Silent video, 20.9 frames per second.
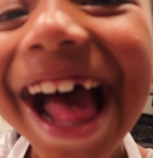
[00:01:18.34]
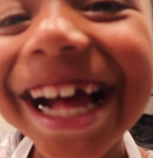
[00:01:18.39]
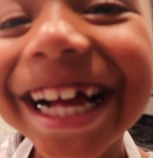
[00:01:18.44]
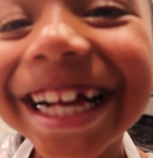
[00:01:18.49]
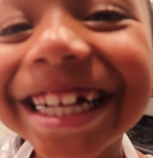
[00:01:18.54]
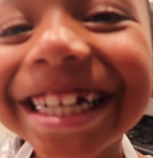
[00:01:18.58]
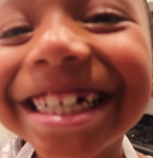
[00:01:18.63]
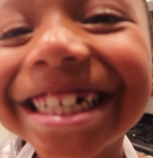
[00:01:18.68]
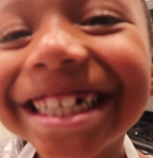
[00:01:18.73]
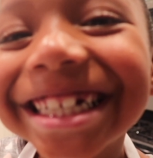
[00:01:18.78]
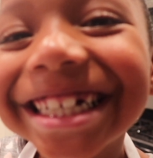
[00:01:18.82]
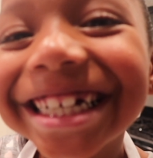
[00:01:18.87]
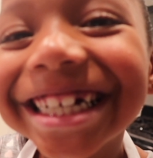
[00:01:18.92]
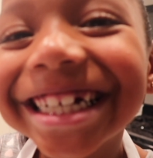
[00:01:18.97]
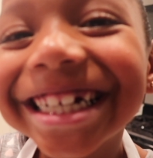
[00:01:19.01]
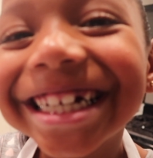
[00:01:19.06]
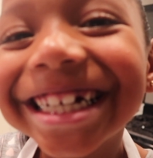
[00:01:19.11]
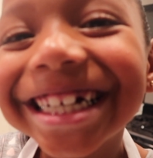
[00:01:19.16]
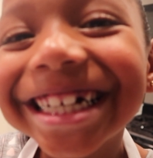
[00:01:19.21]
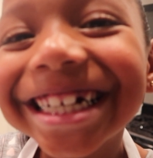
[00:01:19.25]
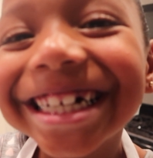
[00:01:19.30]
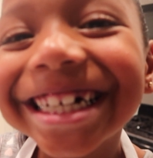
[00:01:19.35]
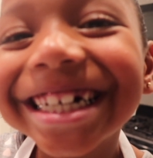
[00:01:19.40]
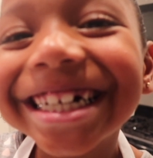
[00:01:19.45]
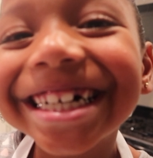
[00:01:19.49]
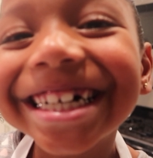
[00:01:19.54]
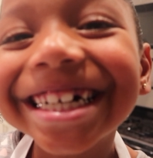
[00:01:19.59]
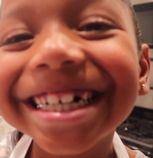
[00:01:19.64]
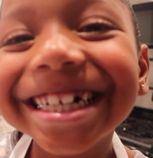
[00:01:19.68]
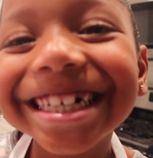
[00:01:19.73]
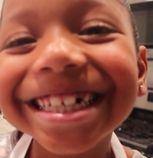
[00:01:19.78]
Guys,
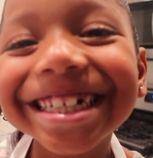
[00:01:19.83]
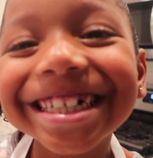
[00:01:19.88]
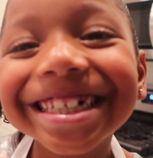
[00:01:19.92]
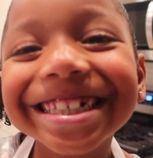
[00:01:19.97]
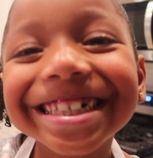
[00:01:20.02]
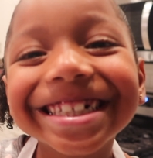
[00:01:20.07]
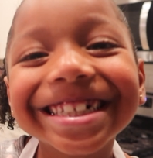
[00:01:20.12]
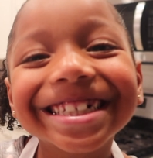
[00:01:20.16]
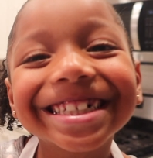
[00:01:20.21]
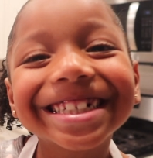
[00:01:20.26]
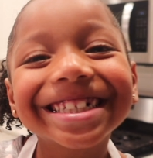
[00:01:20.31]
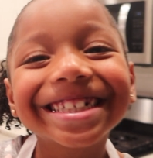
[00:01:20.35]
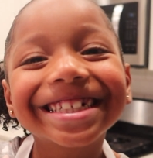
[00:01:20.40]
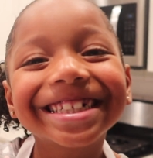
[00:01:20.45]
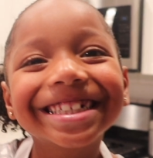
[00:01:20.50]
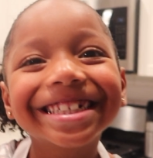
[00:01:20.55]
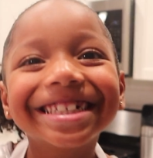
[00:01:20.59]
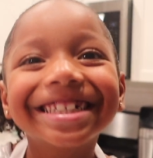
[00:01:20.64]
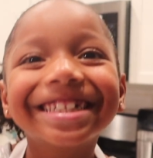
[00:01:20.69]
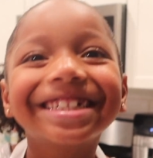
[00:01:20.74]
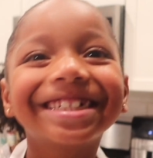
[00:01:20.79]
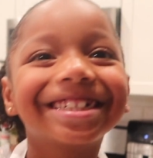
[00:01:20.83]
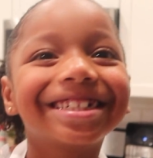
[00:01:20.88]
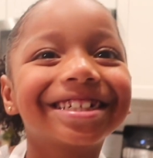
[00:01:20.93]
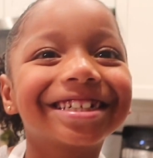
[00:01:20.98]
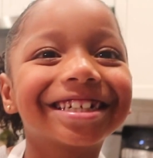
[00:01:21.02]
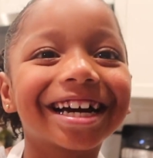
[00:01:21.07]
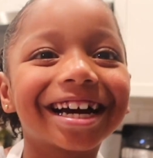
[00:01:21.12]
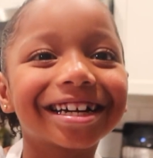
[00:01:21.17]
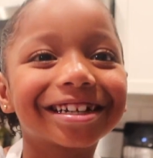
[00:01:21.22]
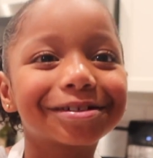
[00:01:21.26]
look it.
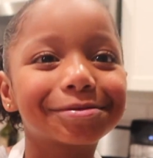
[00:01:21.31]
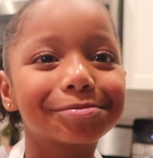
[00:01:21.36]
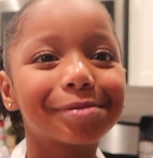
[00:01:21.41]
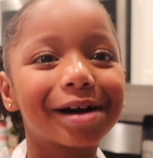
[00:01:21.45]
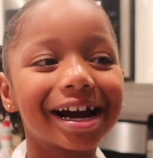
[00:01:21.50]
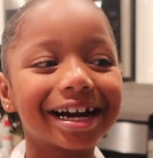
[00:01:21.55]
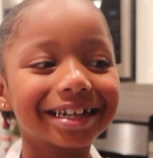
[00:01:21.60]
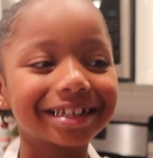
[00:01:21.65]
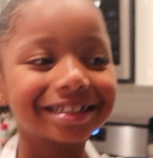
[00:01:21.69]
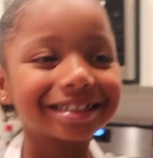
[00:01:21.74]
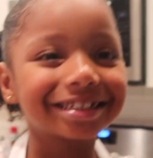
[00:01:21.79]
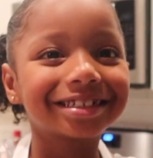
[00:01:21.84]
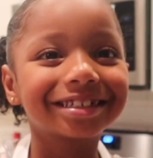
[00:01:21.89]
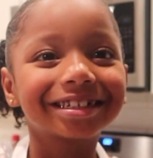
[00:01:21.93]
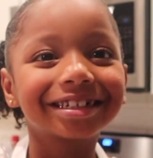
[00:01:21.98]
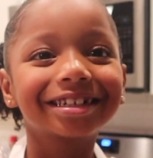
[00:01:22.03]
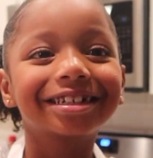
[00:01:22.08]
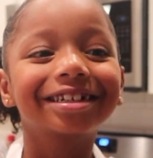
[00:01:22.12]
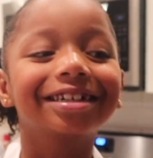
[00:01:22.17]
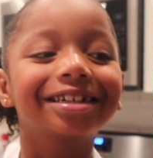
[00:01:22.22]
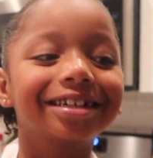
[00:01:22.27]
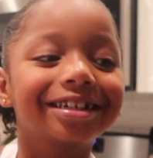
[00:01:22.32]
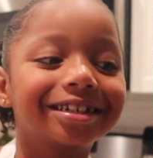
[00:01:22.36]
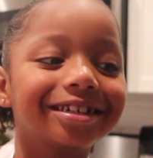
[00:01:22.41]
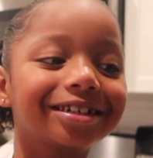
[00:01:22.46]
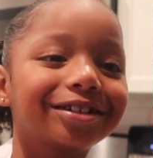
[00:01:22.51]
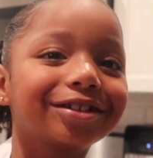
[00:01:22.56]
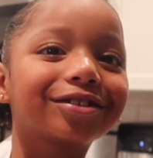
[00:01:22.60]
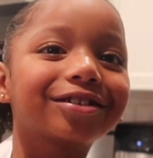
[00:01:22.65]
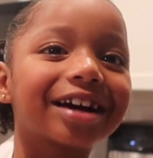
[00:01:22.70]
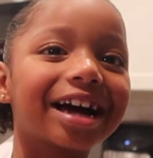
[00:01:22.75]
Kaidence, you are just
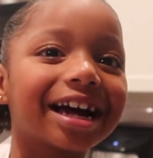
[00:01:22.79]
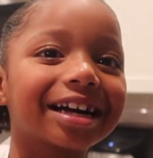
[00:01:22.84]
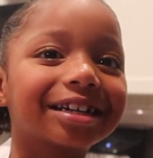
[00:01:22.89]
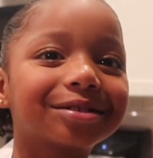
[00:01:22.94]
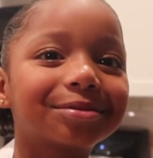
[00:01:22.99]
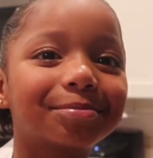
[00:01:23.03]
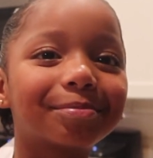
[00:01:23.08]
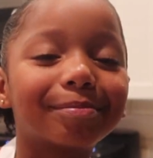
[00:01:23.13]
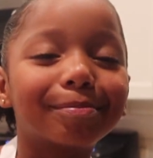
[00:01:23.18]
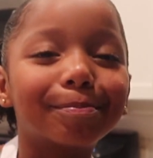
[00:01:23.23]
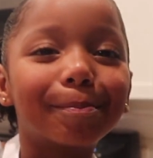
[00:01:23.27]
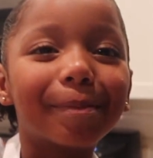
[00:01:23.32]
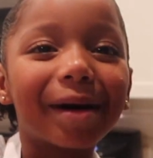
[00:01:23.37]
everywhere, huh?